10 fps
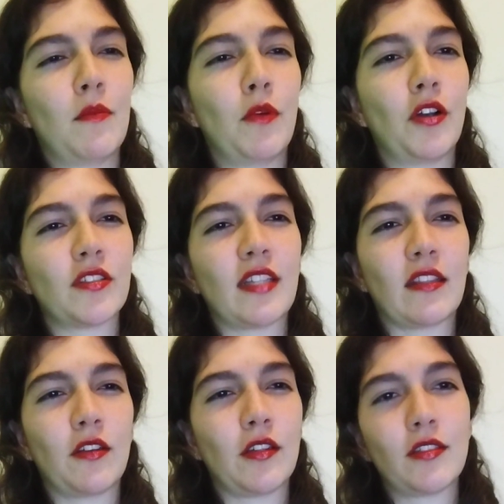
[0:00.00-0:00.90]

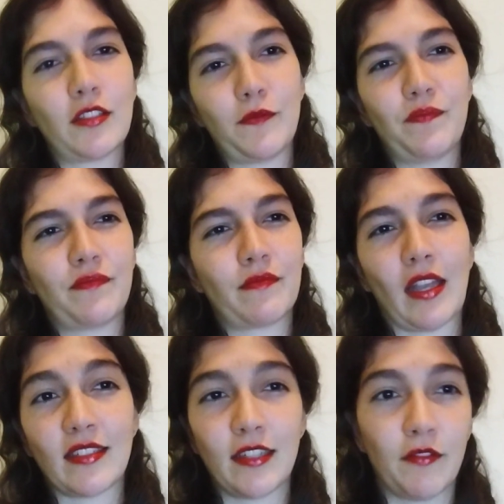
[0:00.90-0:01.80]
Monostatos,
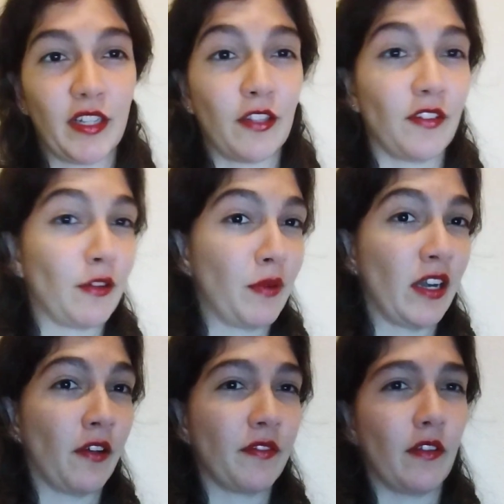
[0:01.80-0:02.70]
a servant of the
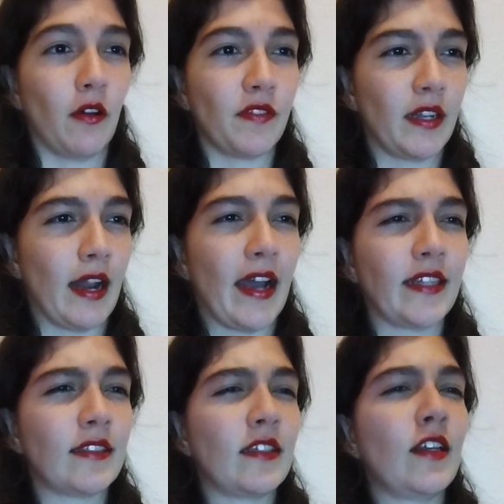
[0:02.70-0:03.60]
Queen of the
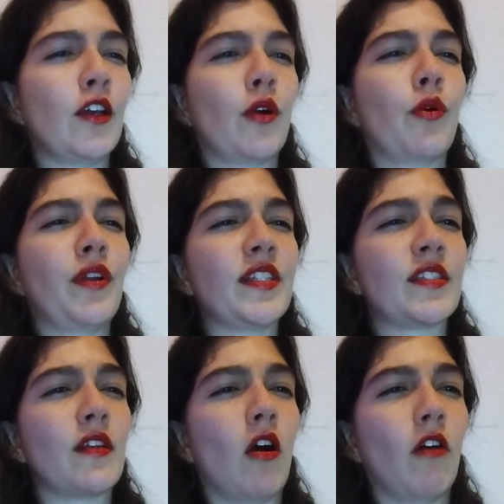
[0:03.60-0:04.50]
Night, who
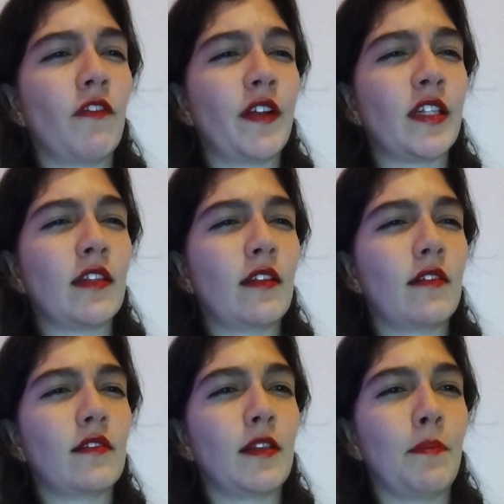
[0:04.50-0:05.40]
is often
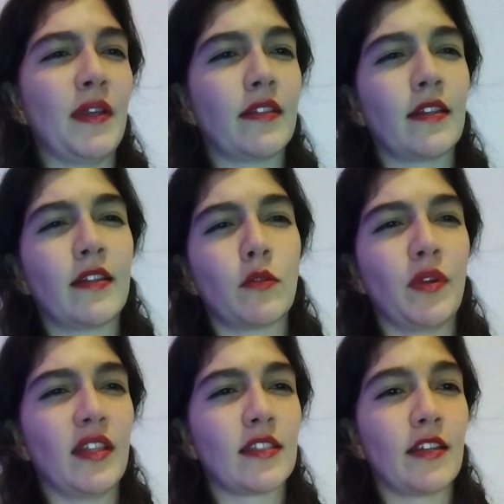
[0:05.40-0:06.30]
depicted
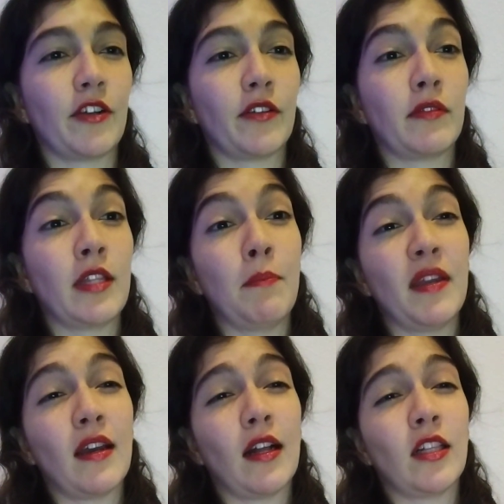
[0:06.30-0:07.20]
with
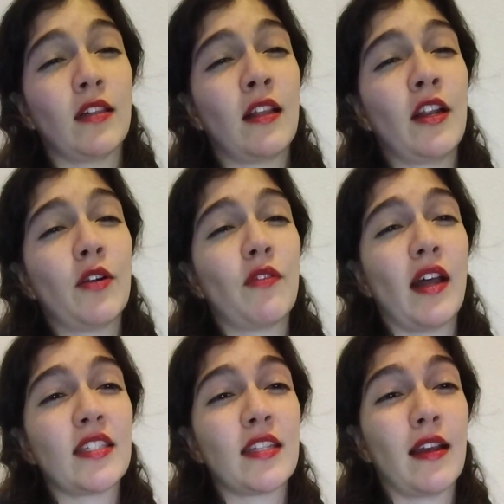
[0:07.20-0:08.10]
stereotypical
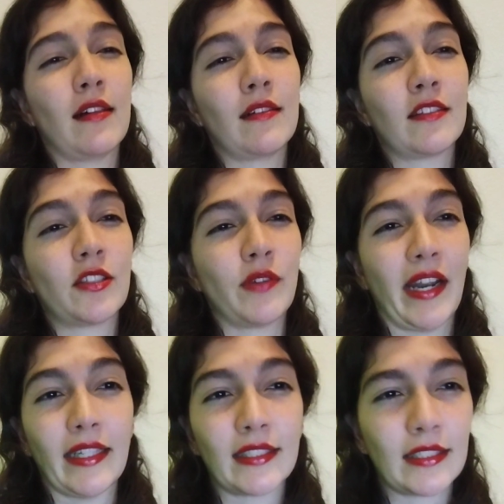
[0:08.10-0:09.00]
racial
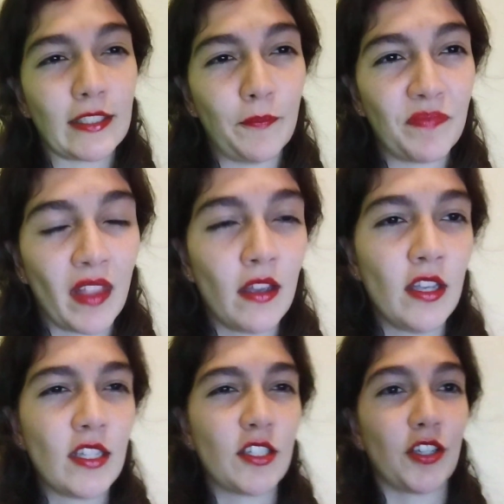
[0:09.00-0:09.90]
traits,
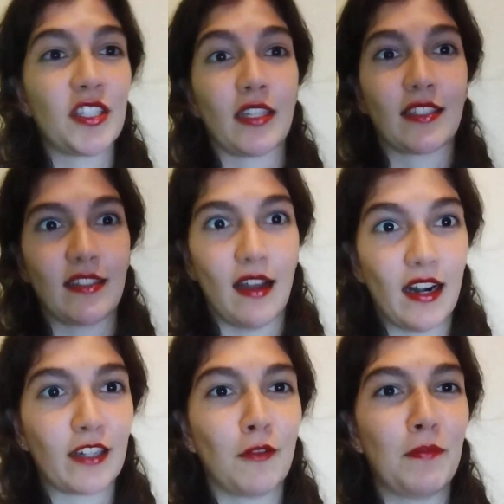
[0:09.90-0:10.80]
such as
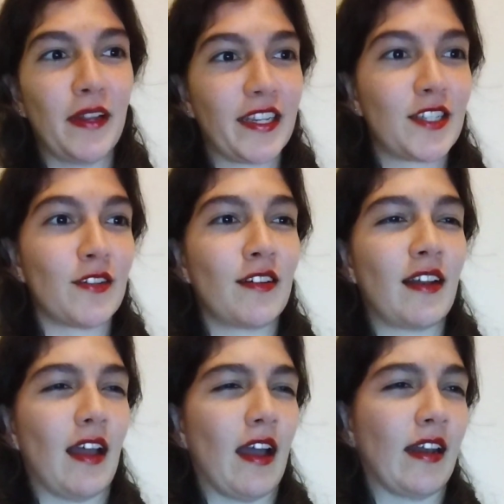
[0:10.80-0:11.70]
dark
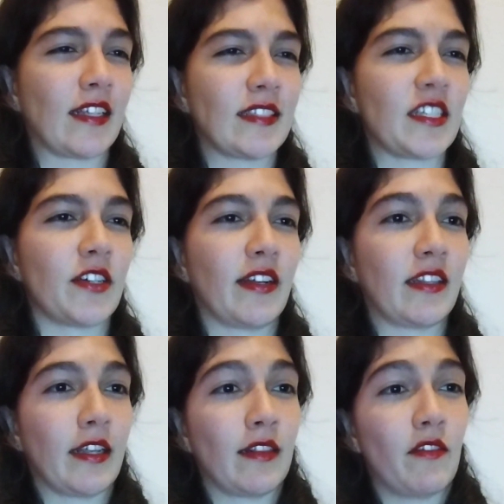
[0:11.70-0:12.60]
complexion and
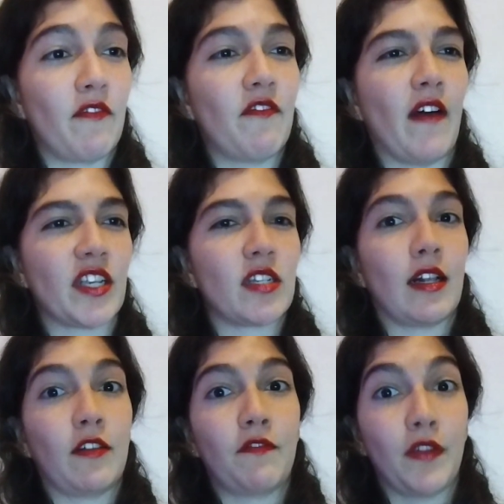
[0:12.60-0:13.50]
exaggerated
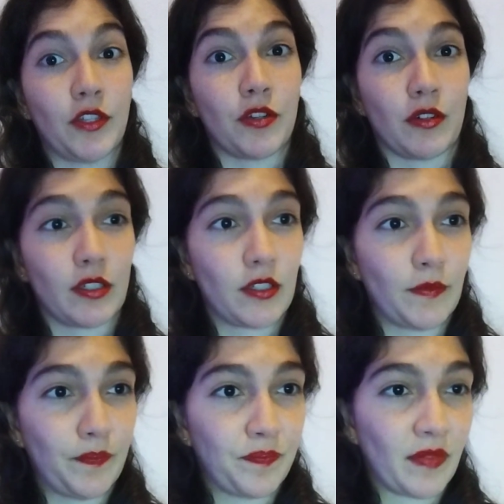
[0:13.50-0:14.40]
facial features.